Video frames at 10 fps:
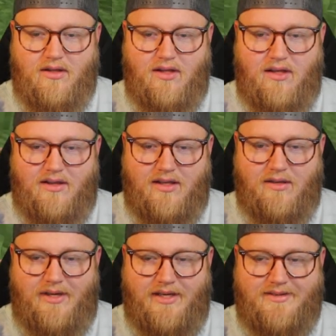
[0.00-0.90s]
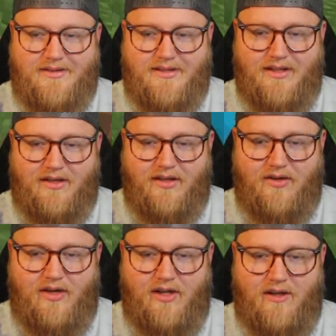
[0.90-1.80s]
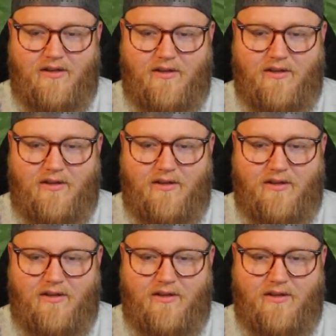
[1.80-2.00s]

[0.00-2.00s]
I think he might have seen it underneath.